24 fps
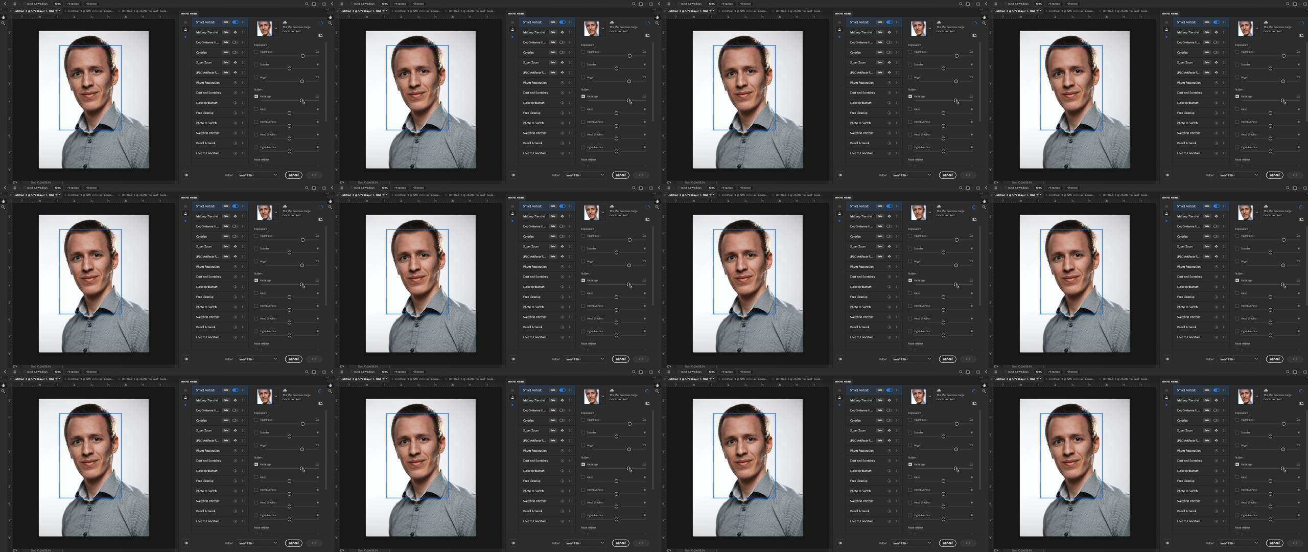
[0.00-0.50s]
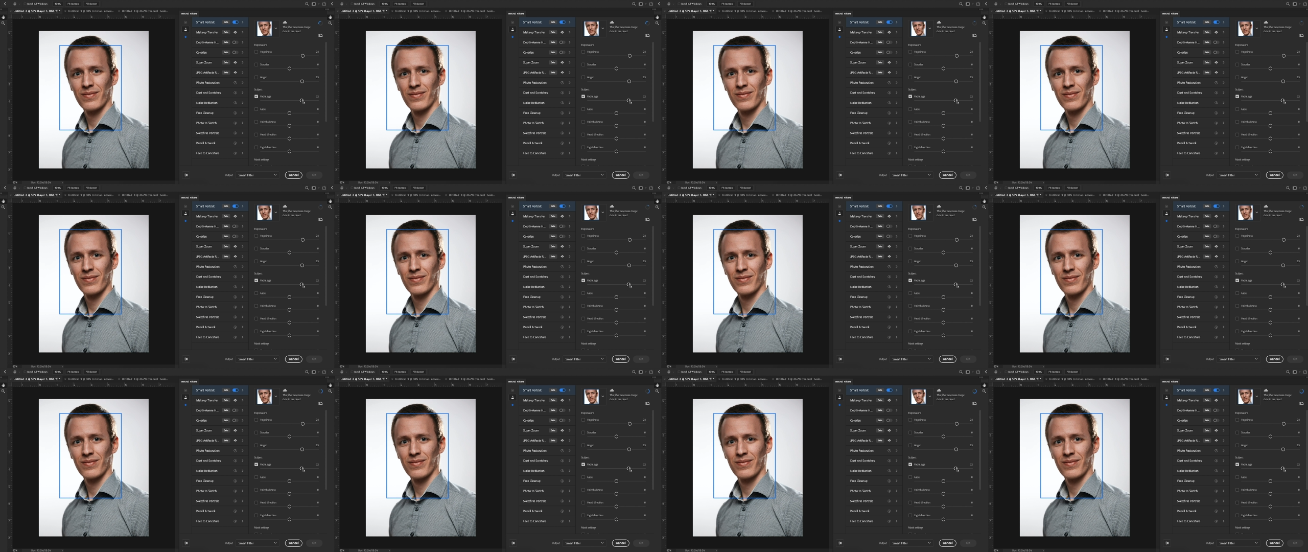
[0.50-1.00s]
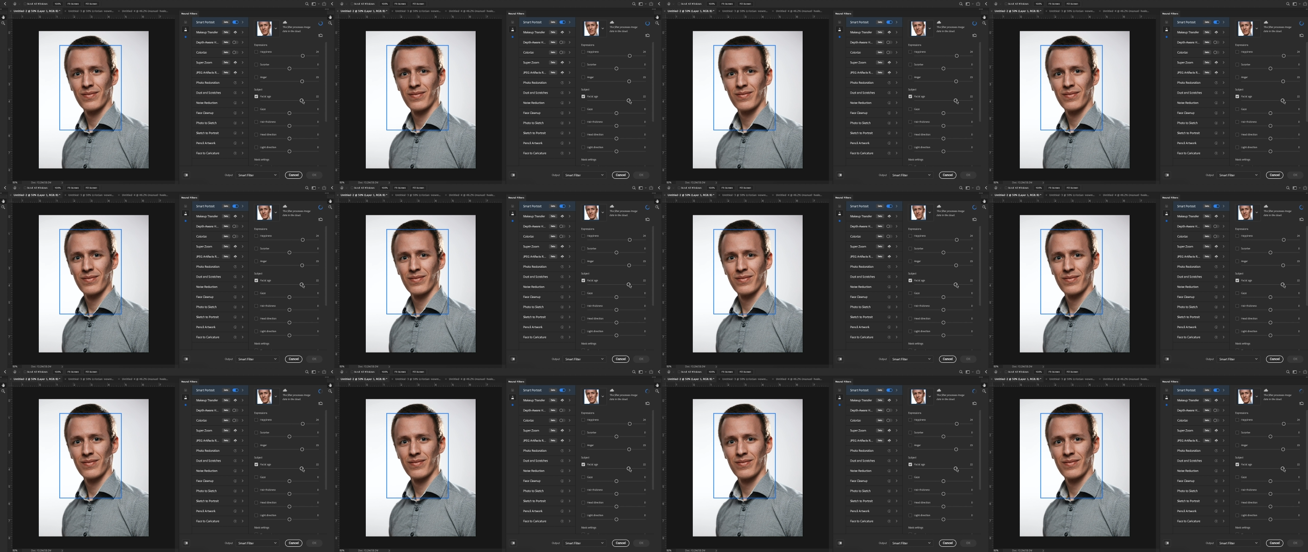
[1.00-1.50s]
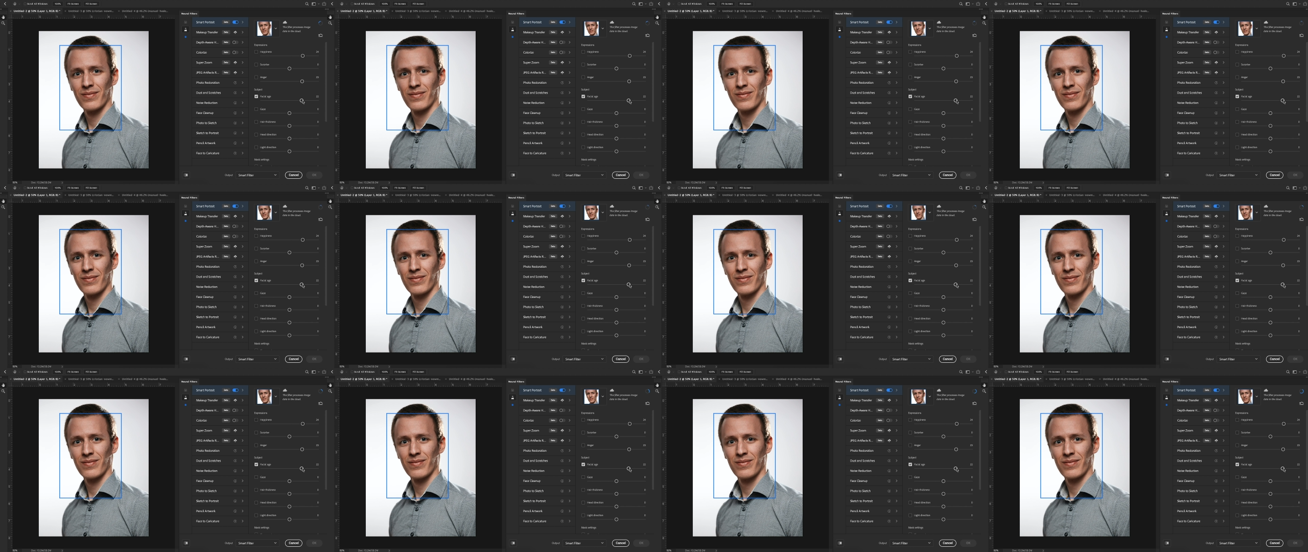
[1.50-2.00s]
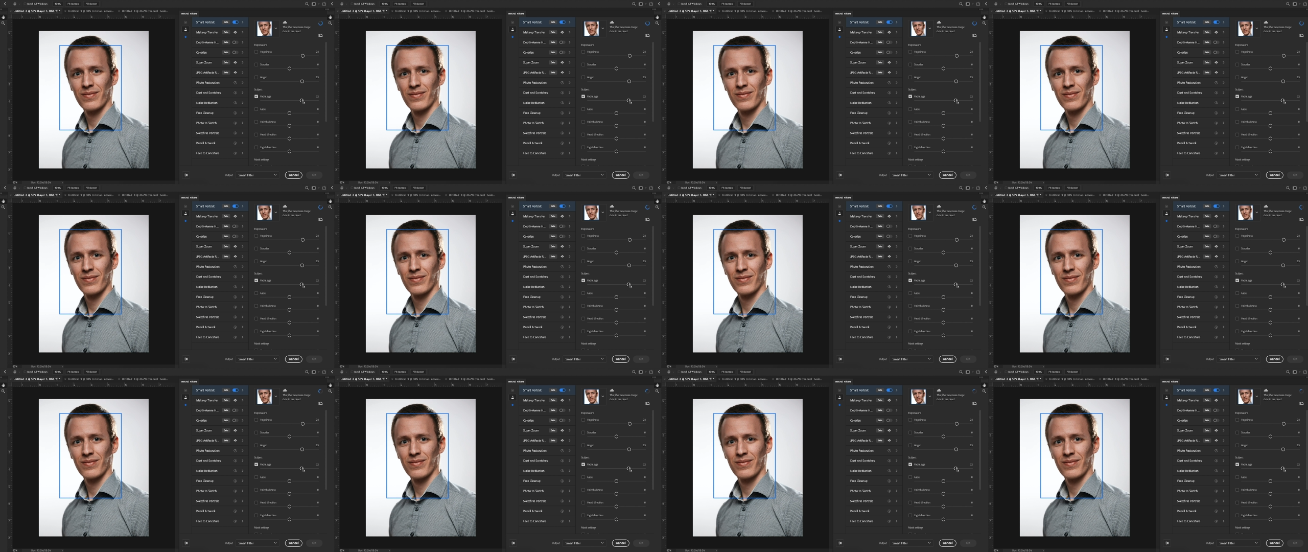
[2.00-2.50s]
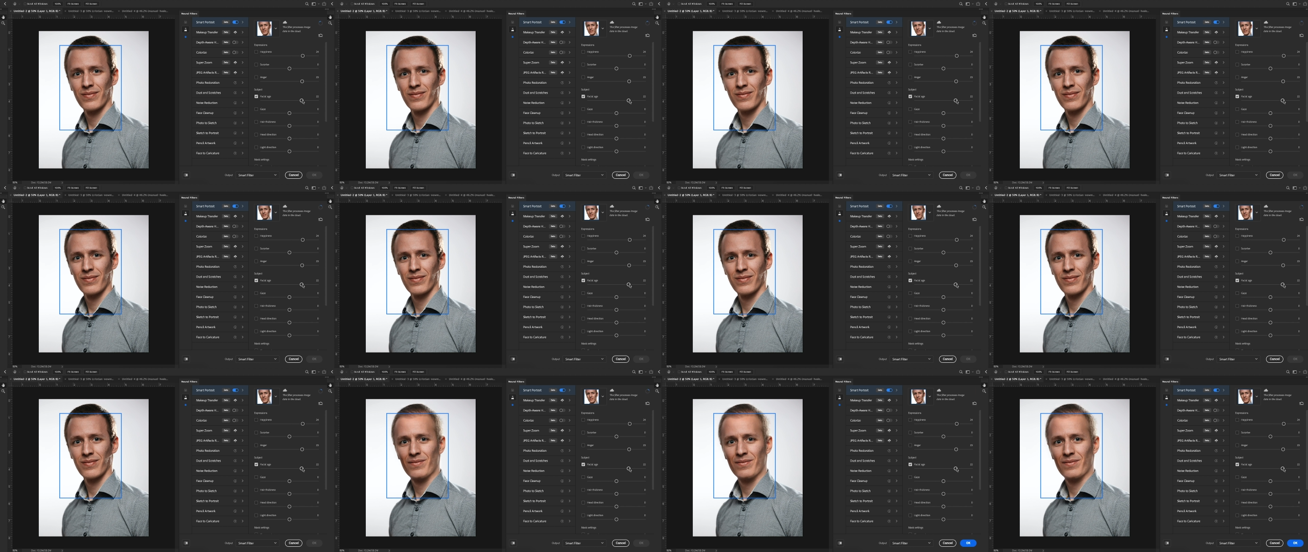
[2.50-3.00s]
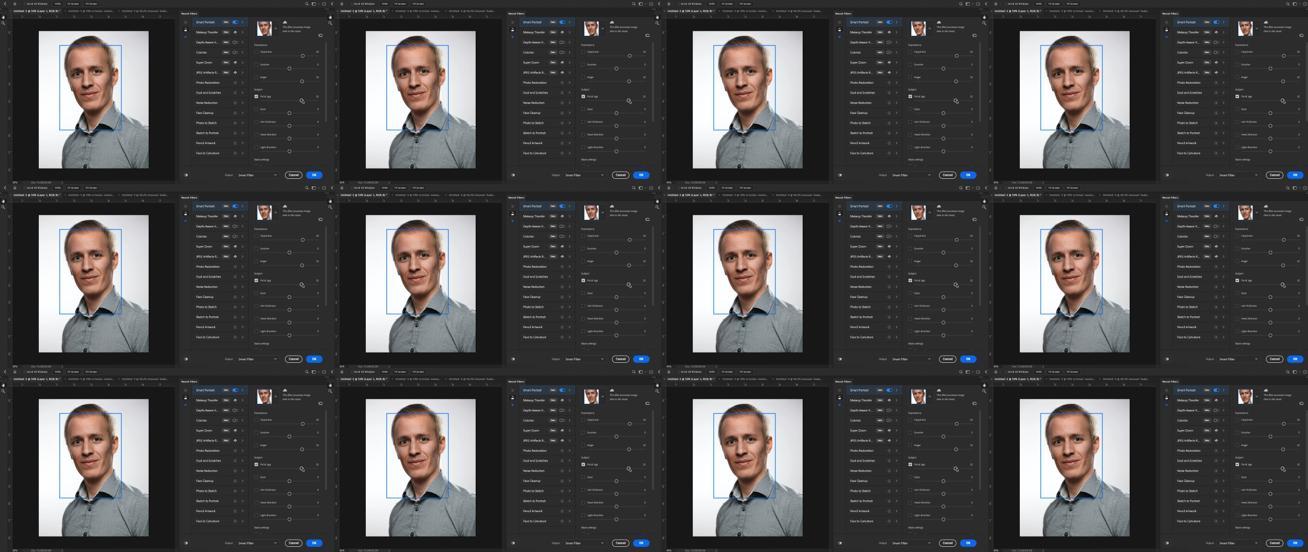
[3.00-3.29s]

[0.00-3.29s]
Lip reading: No one is speaking in this clip.